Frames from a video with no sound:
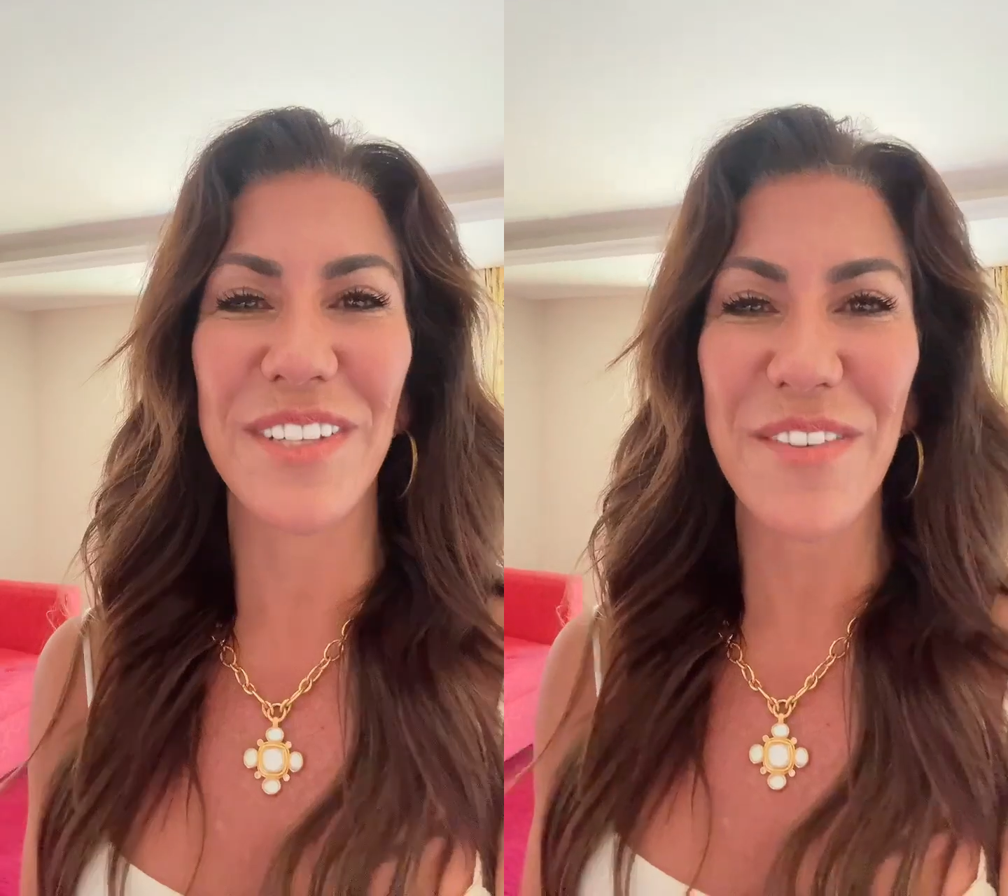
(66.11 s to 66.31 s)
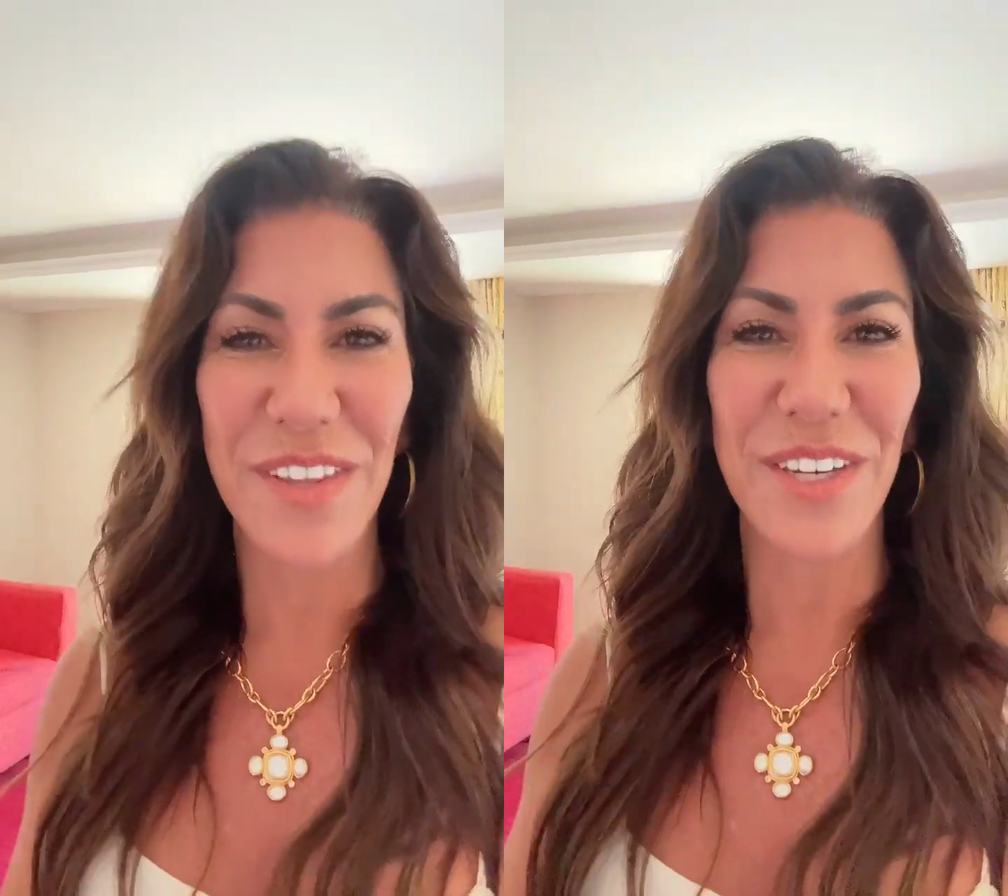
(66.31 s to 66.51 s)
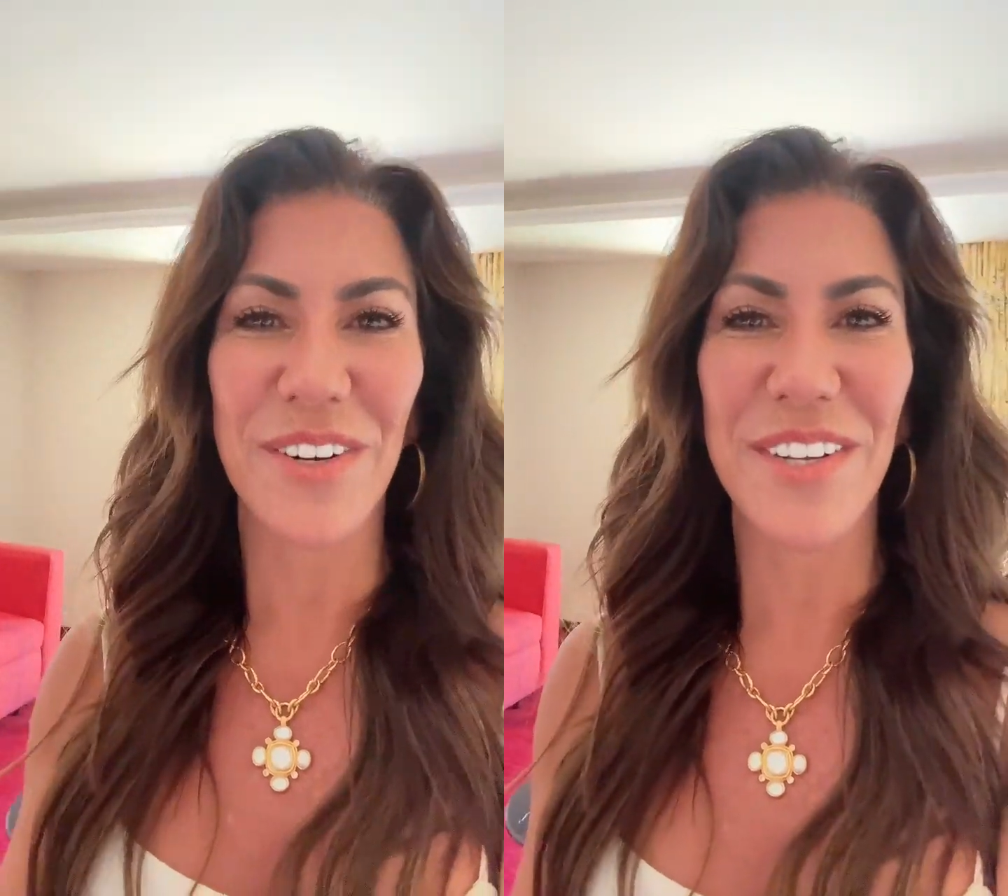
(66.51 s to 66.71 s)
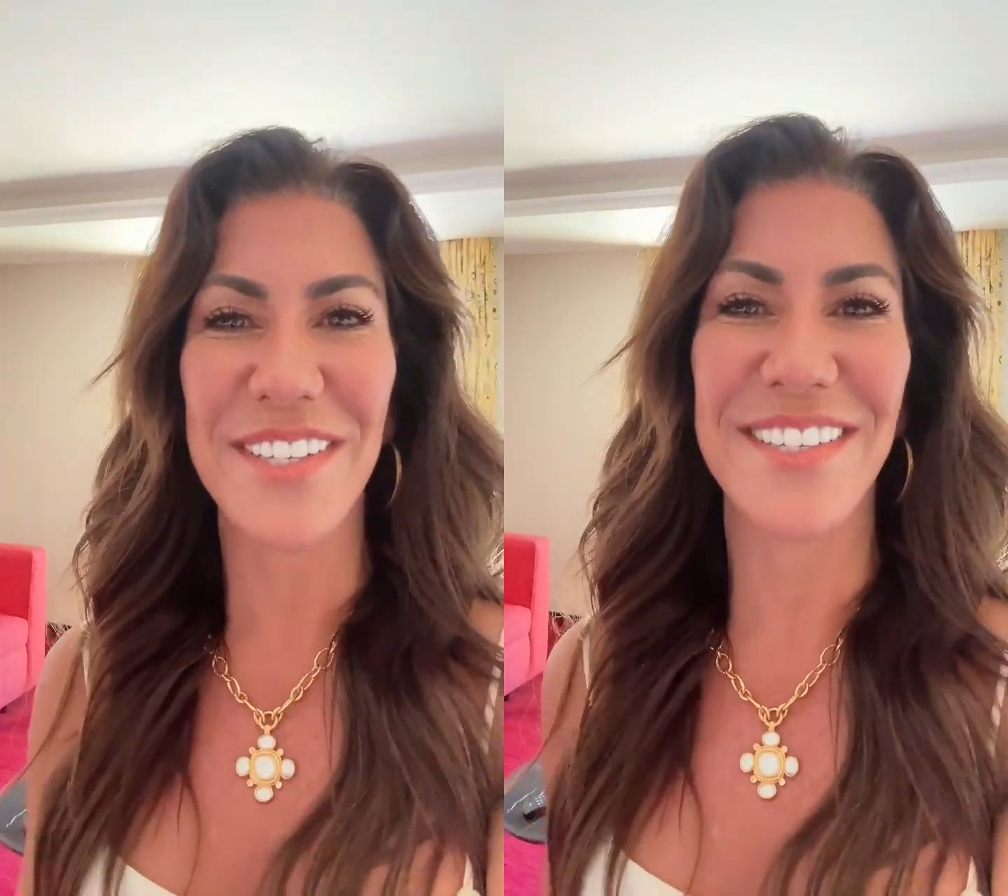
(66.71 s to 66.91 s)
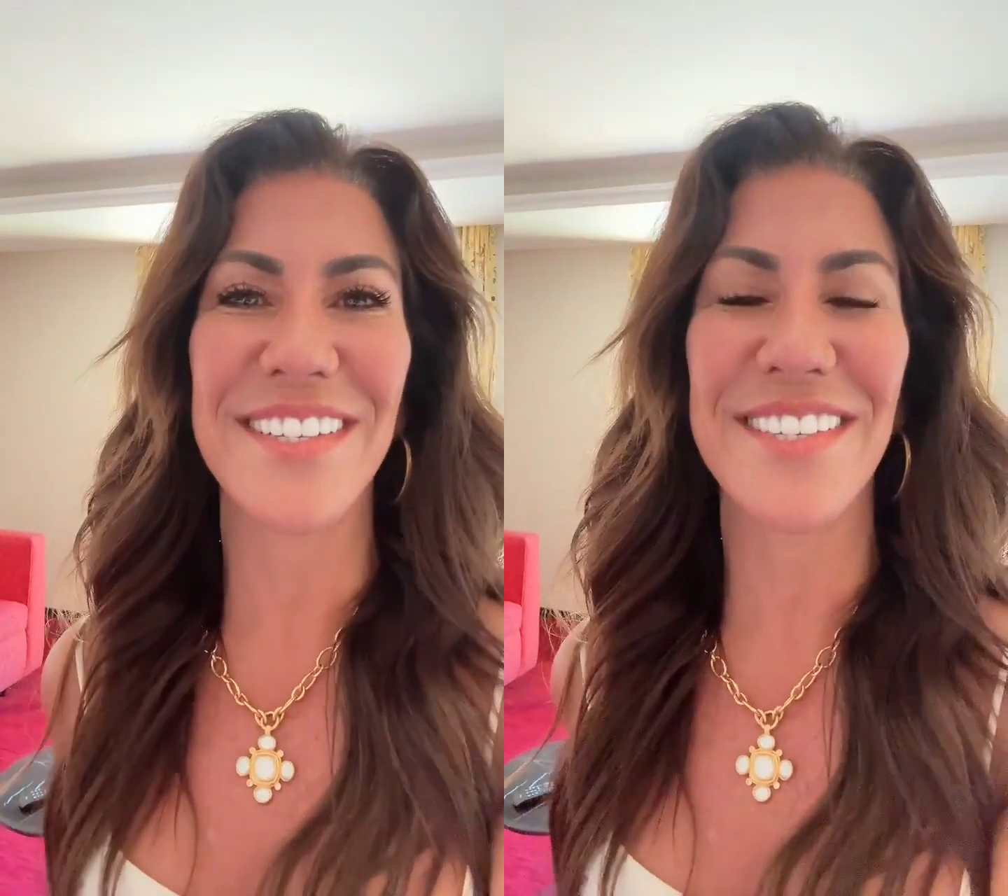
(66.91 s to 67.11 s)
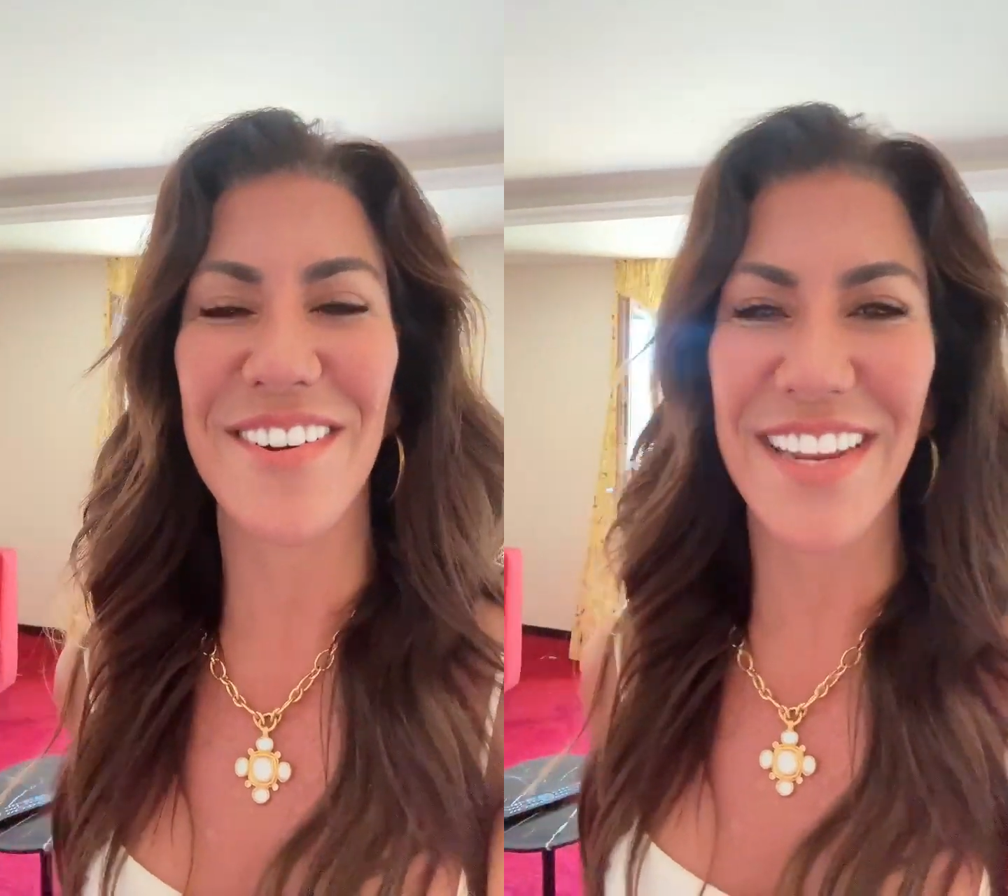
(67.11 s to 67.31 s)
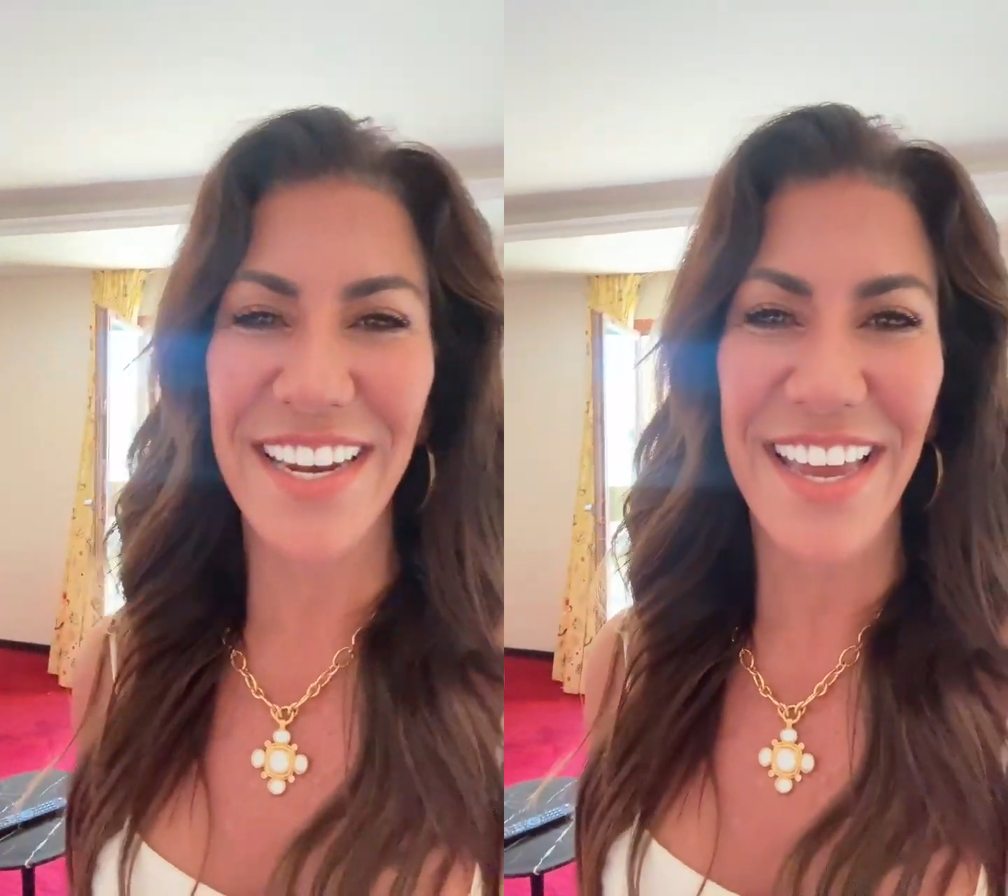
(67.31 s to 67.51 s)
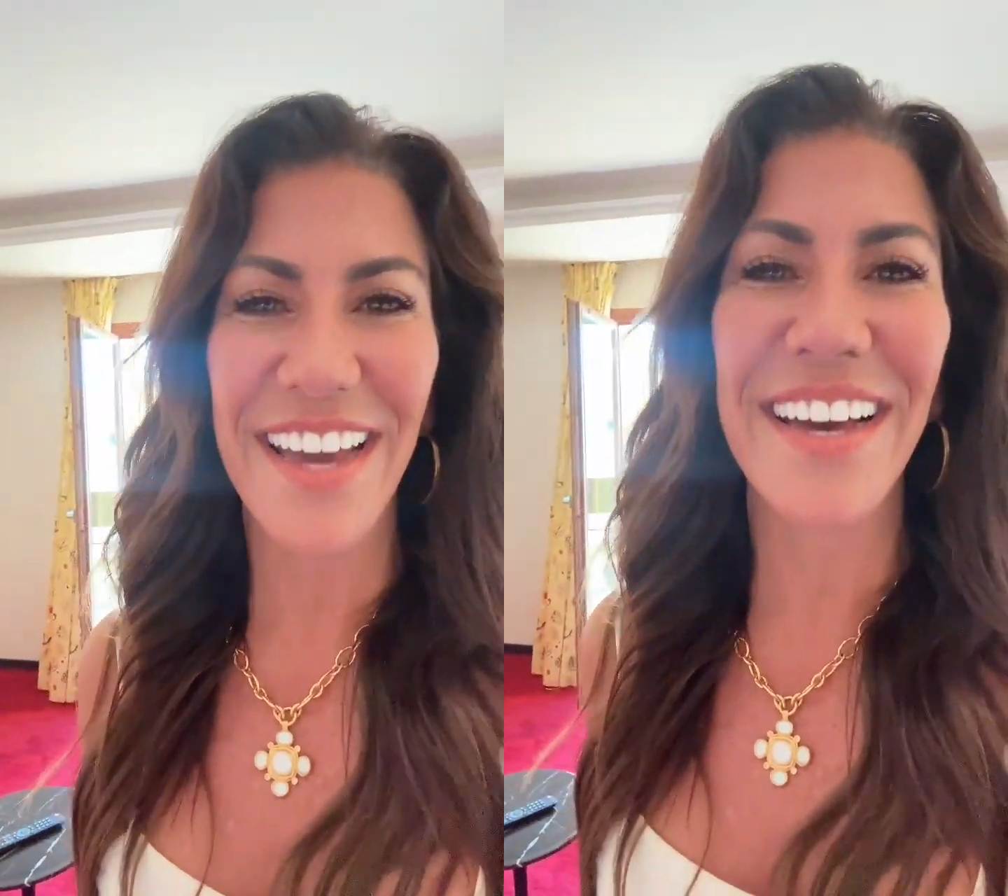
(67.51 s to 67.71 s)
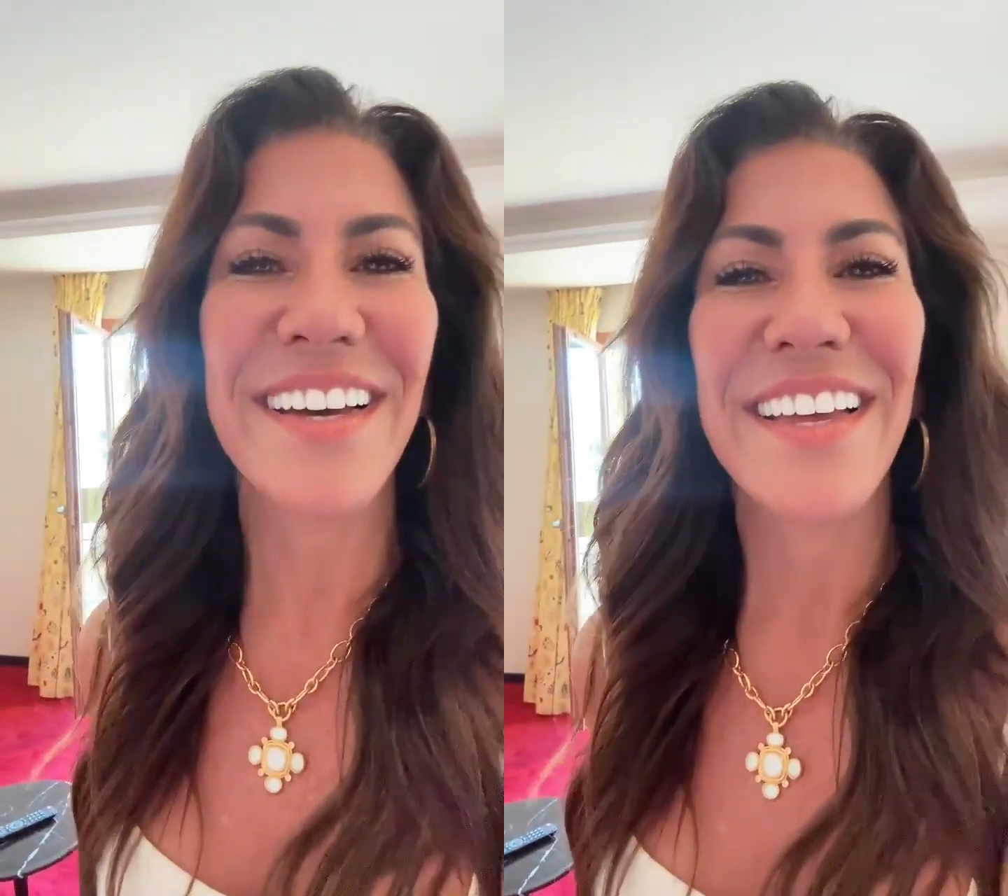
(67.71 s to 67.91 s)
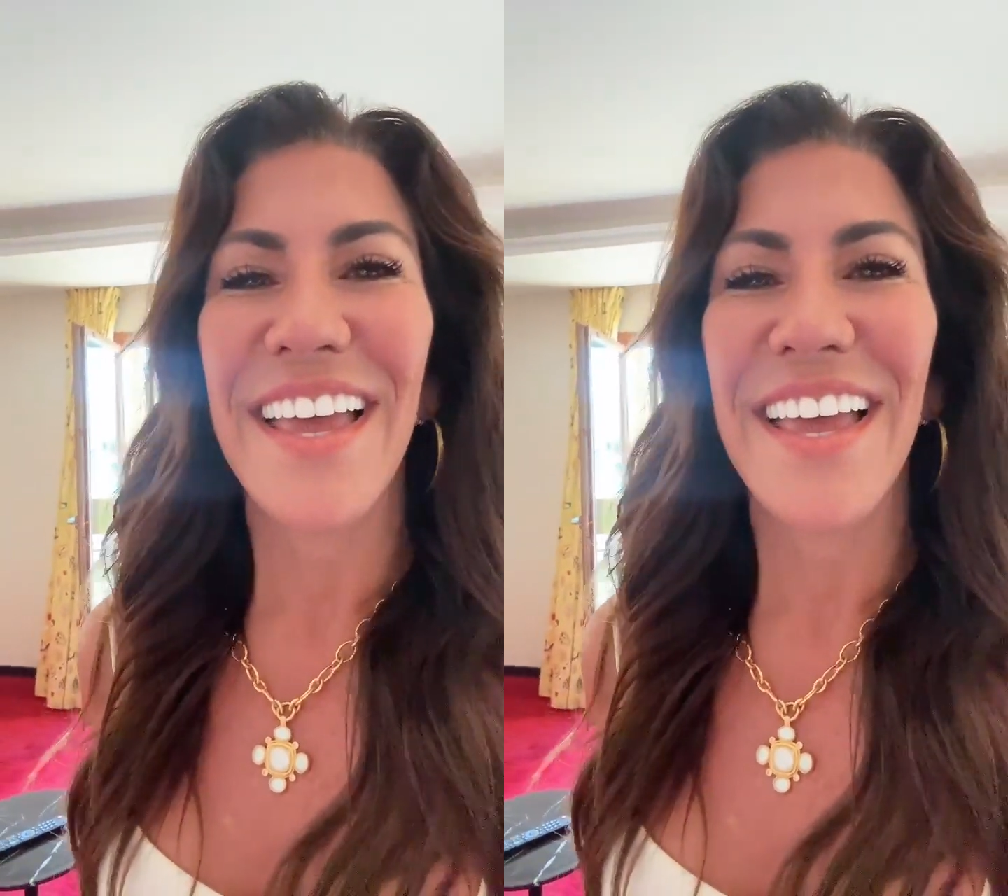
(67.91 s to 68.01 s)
leaving the girls in Sardinia?"